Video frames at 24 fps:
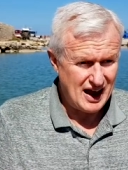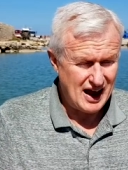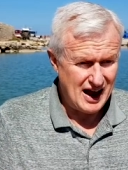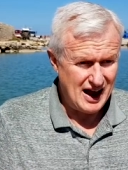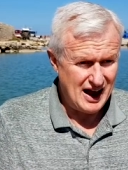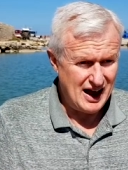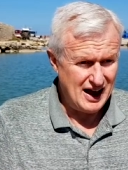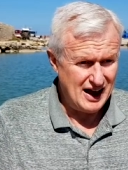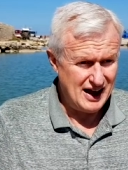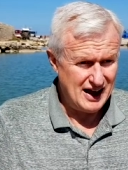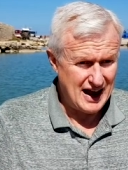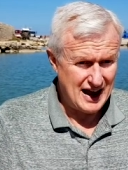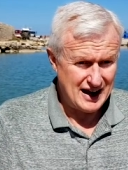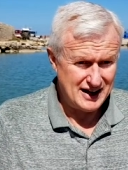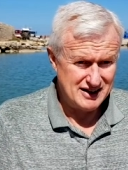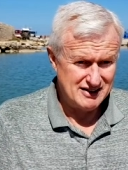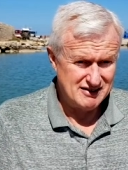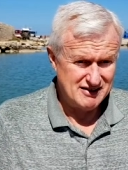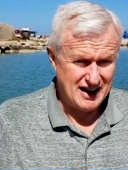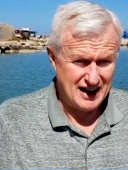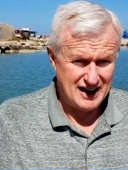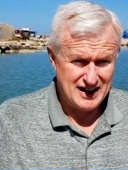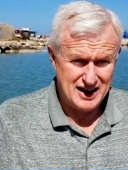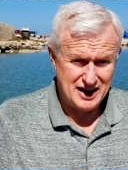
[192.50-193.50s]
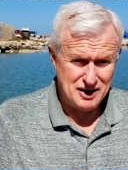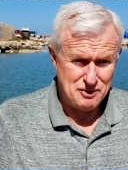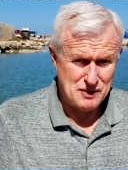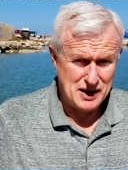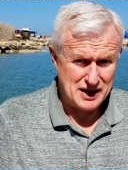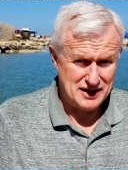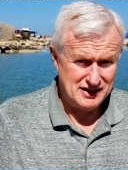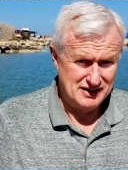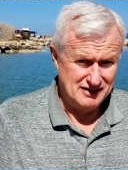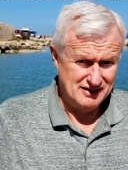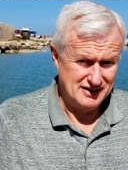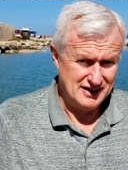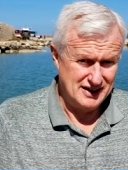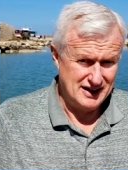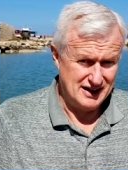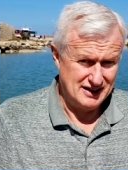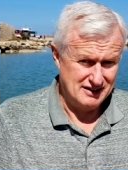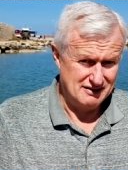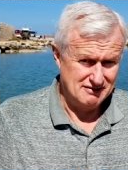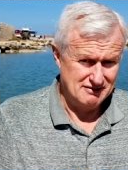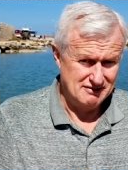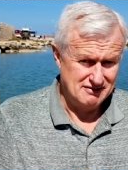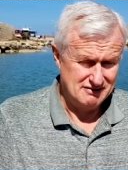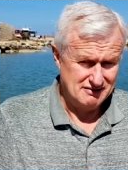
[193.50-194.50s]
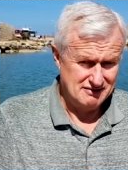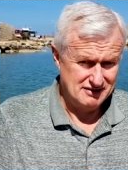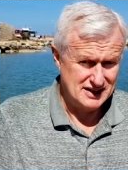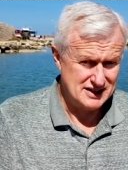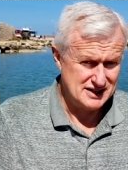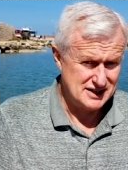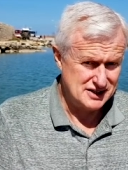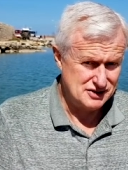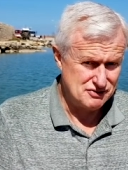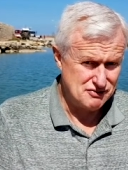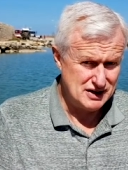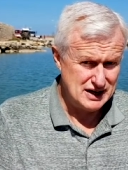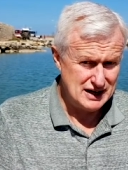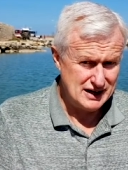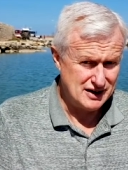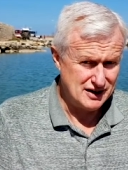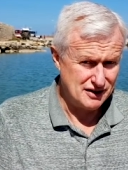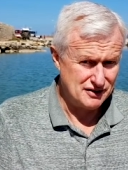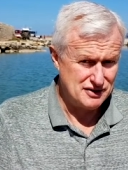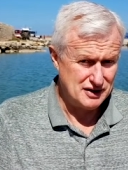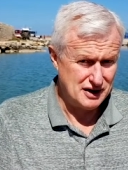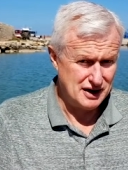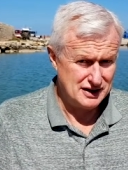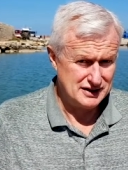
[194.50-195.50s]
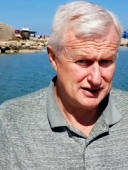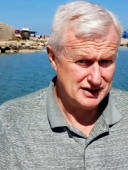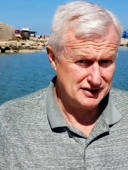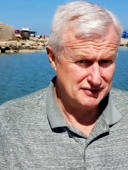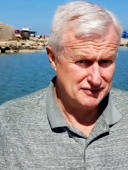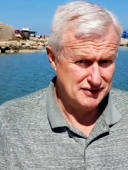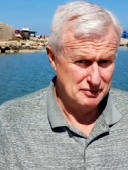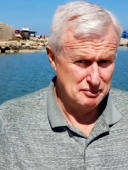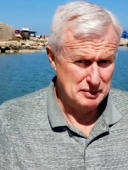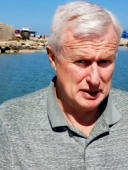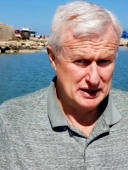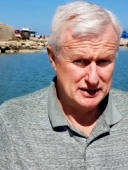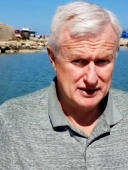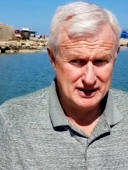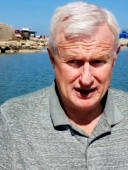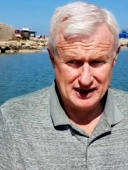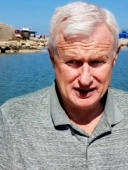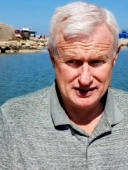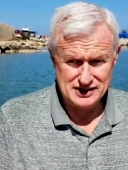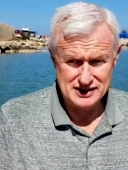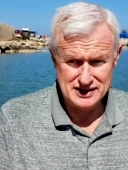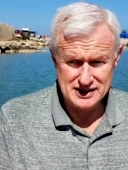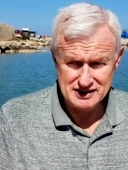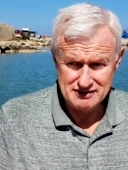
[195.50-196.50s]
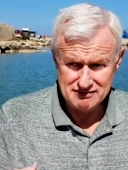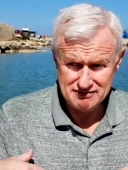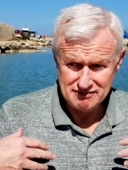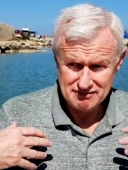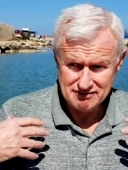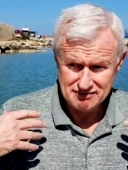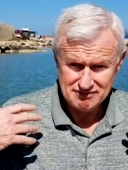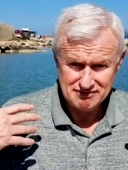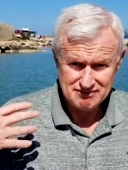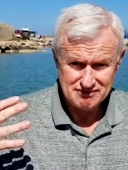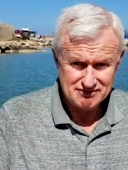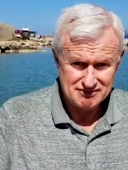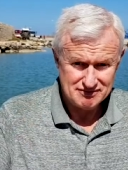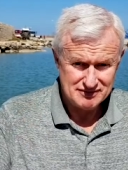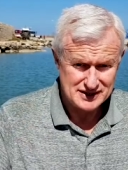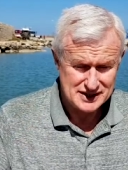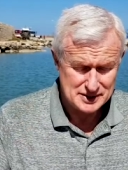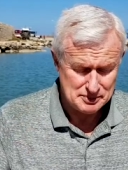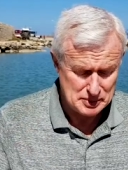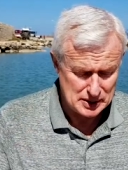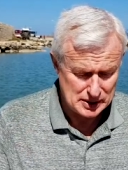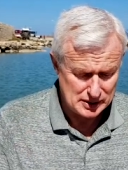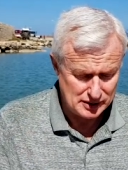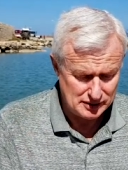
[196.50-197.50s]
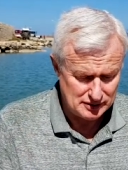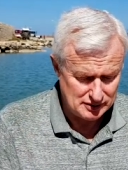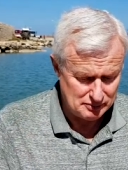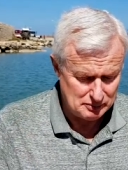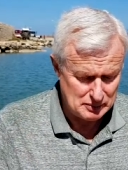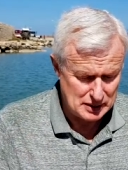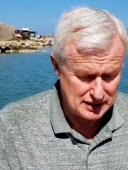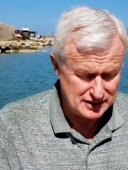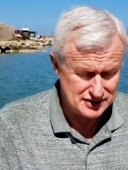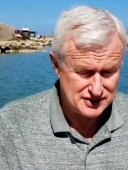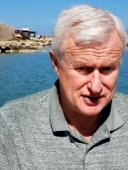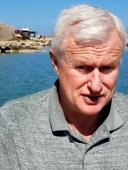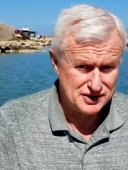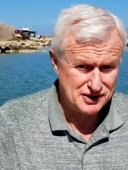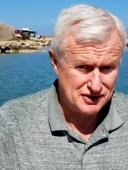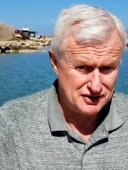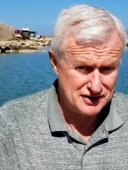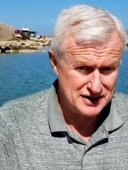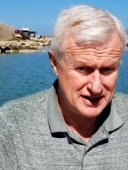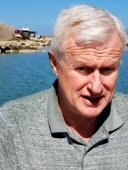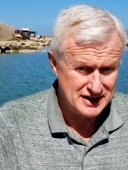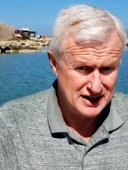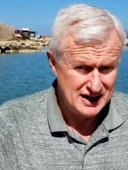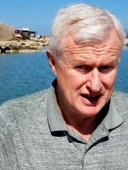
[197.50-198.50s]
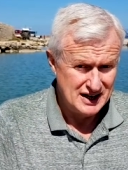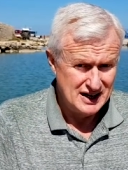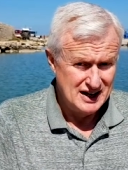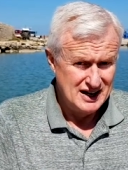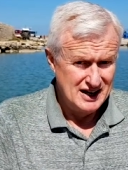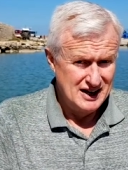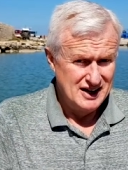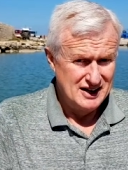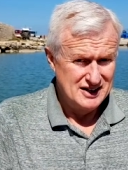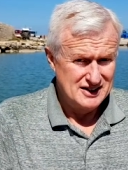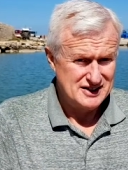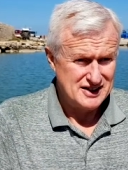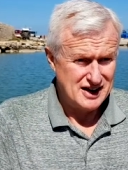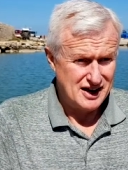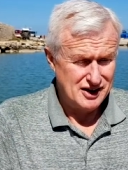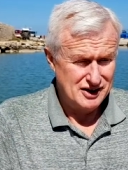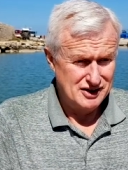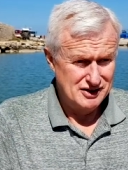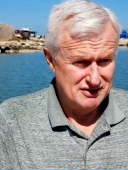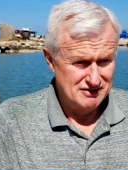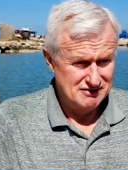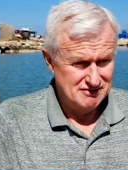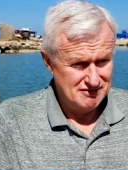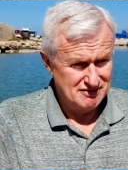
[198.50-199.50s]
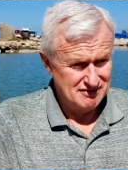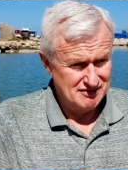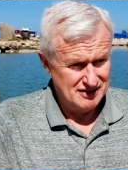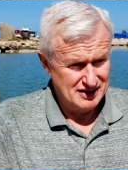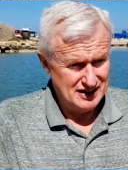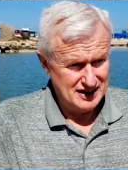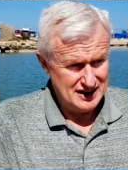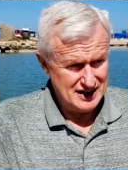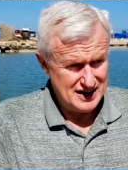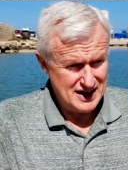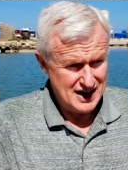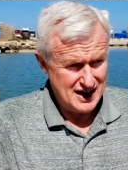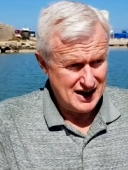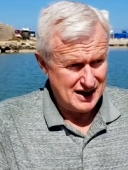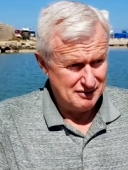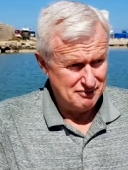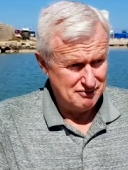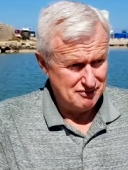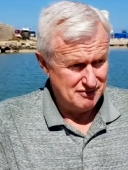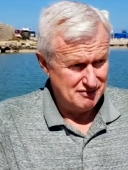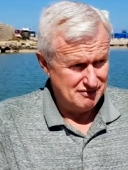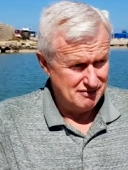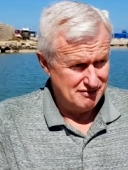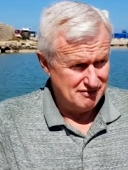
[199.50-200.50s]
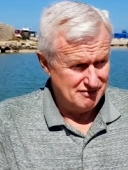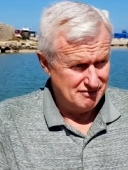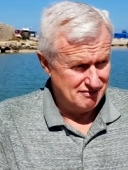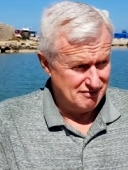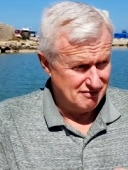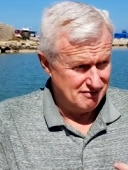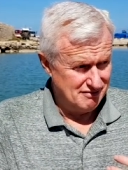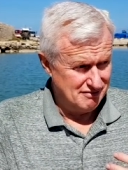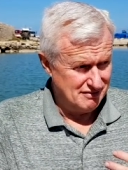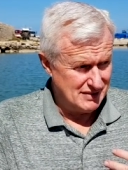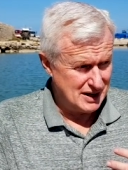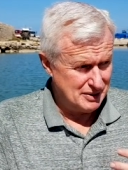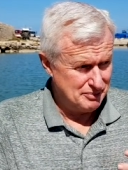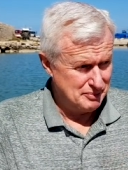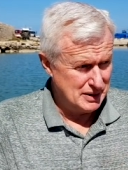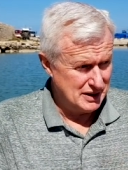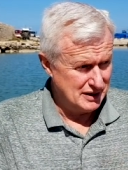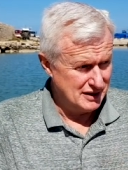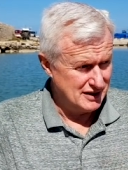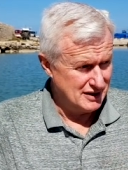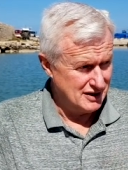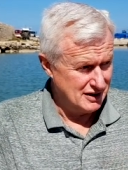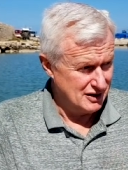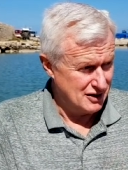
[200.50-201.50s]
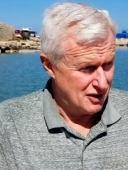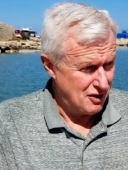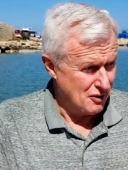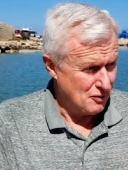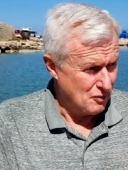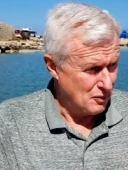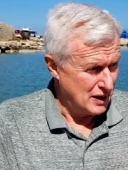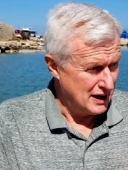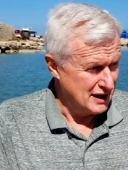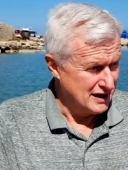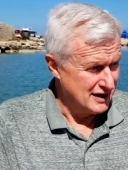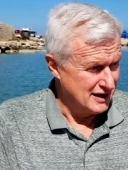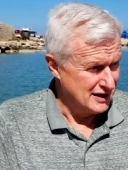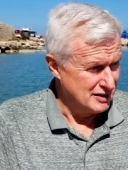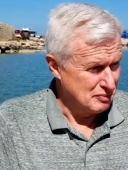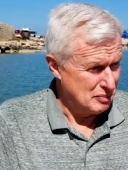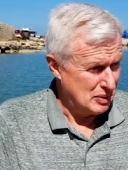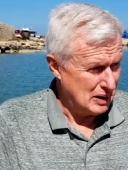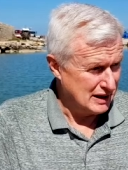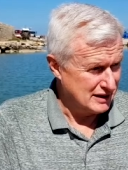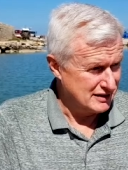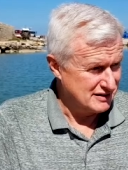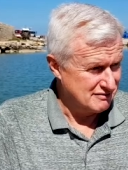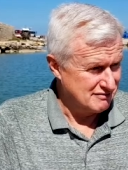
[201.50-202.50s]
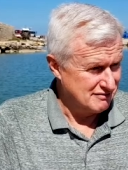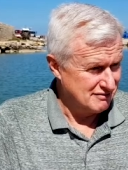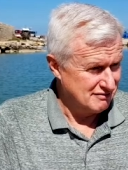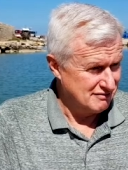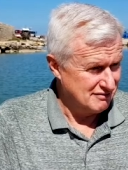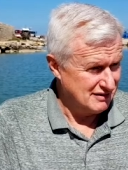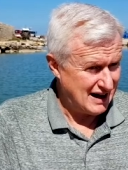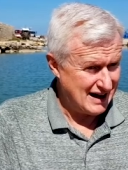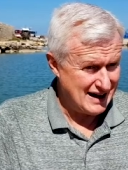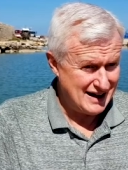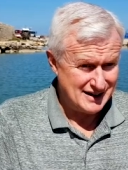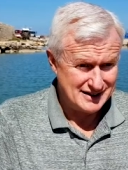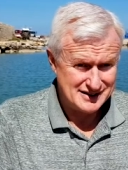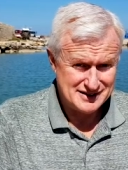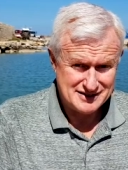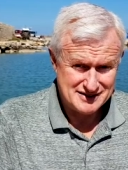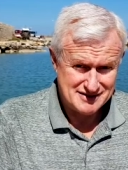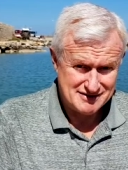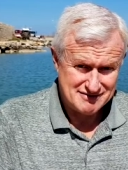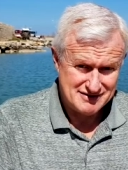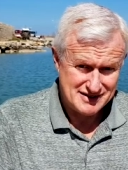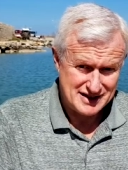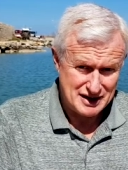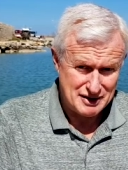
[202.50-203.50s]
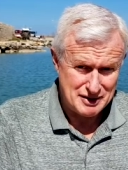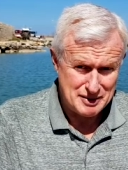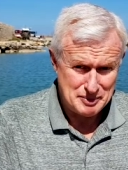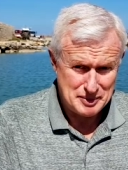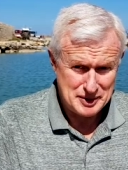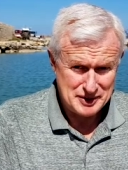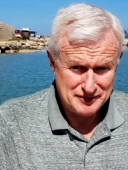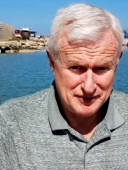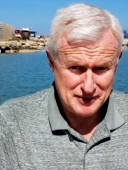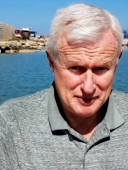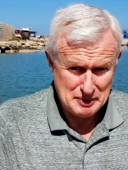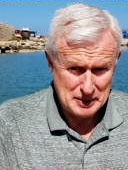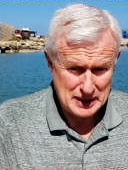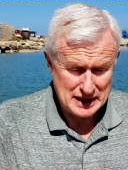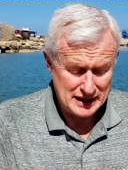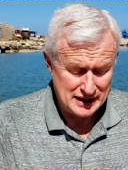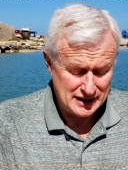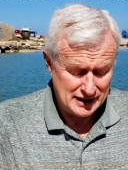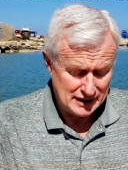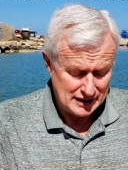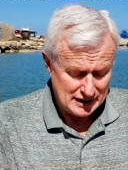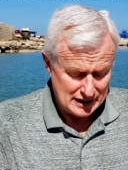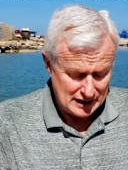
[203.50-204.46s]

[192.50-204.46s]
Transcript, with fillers: uh, and and anyway, yeah, this is really cathartic for me to actually spill my story. So yeah, might be a little long-winded, but that's ah, therapy for me.